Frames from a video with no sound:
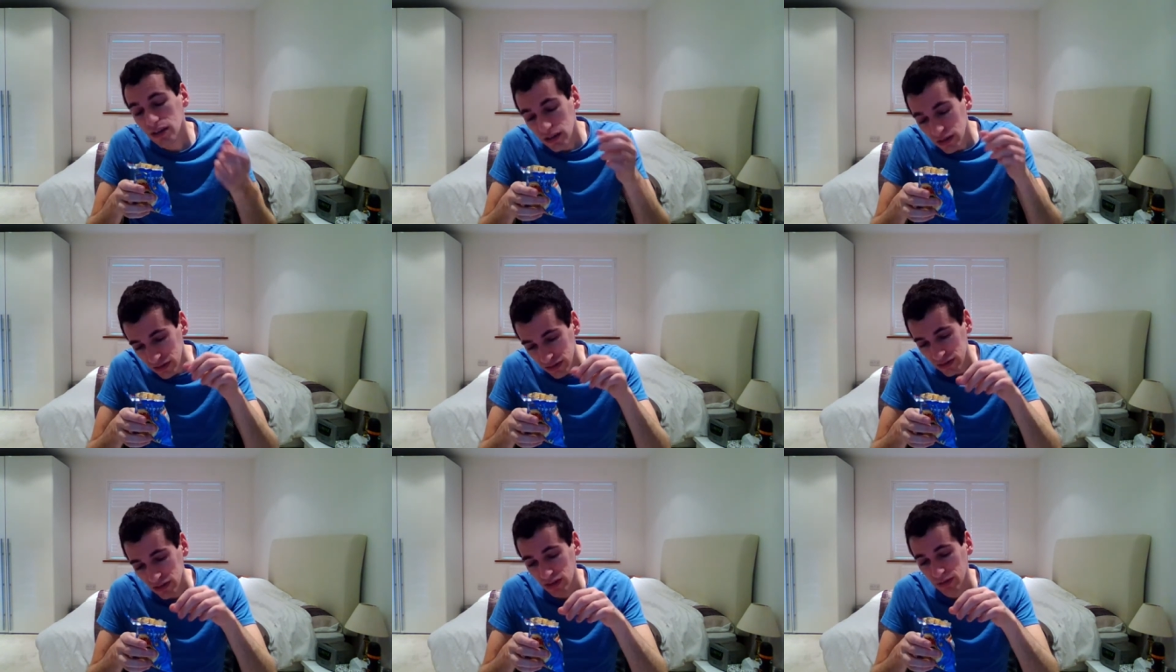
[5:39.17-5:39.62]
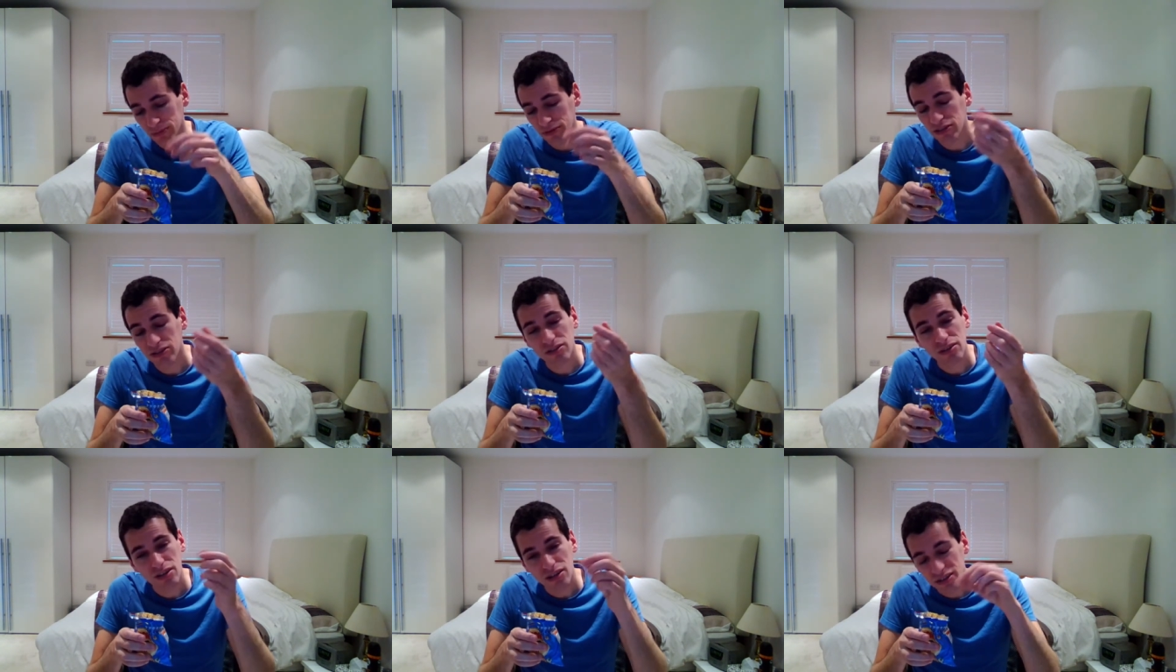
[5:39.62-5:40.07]
So I'm
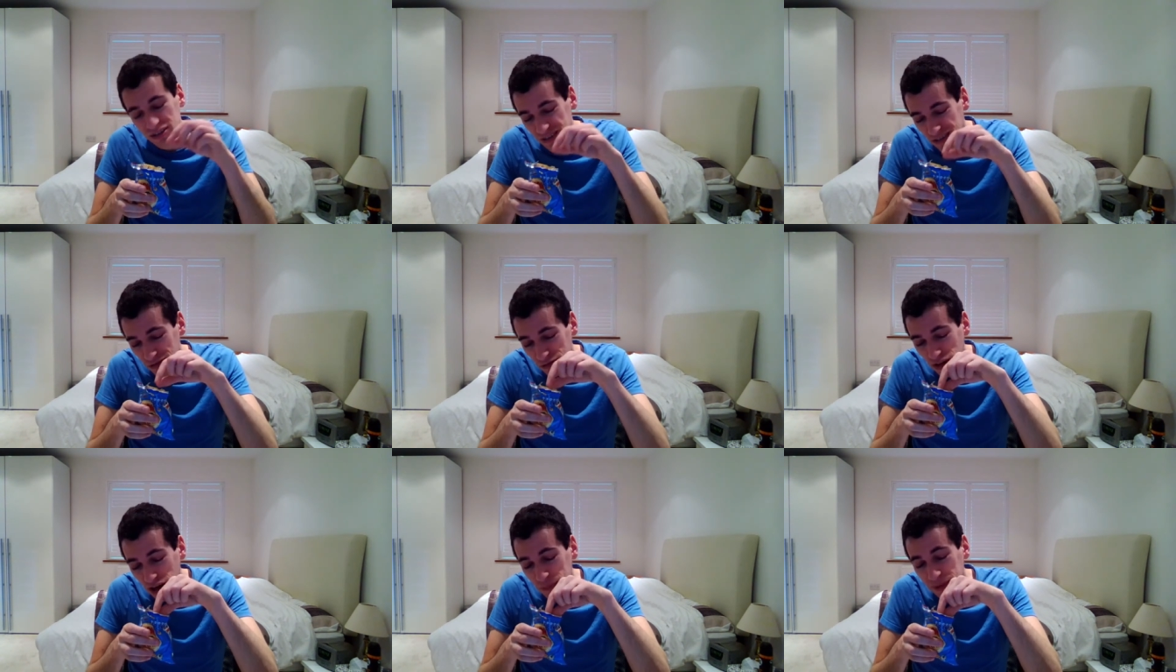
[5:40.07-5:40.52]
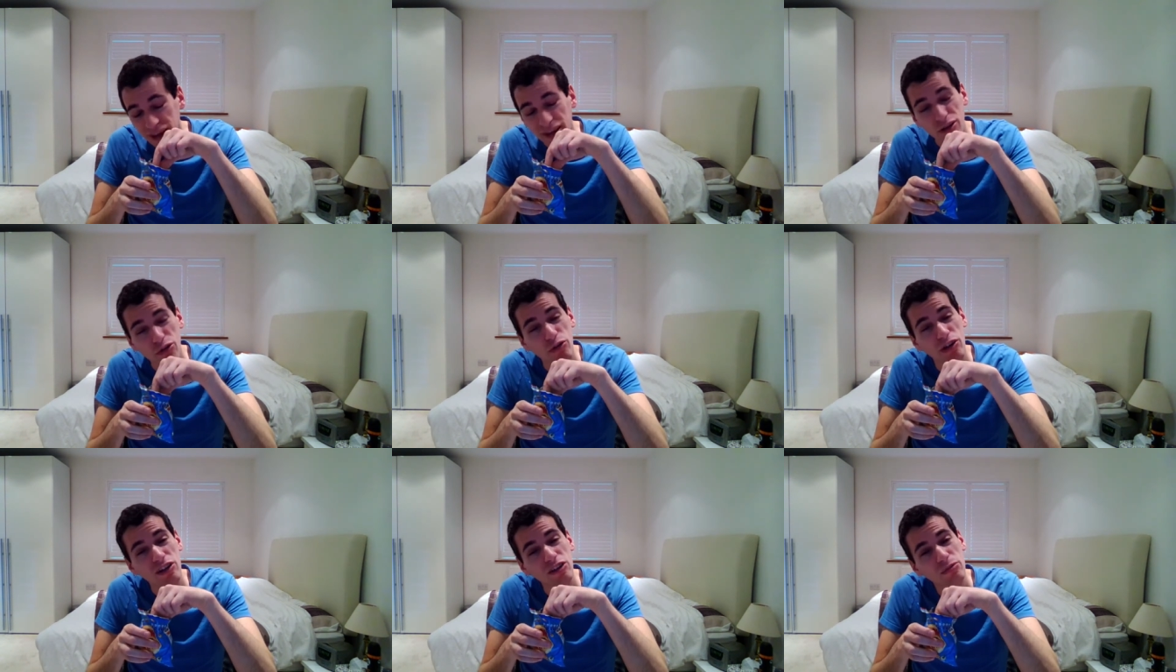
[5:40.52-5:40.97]
just grabbing a
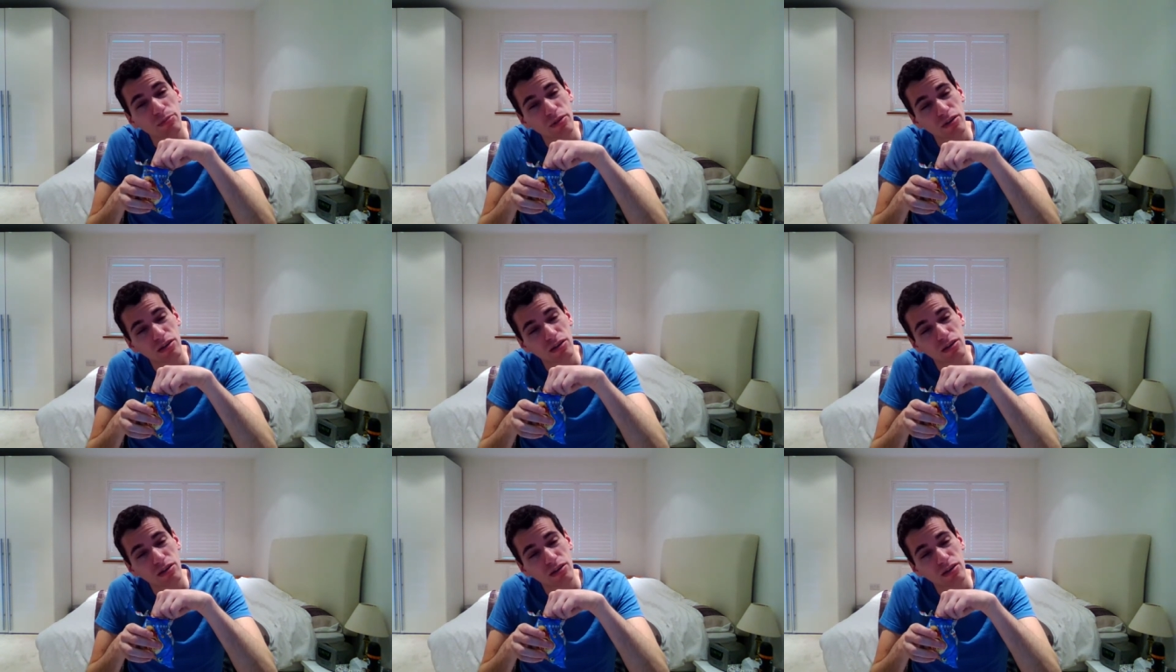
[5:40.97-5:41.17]
crisp.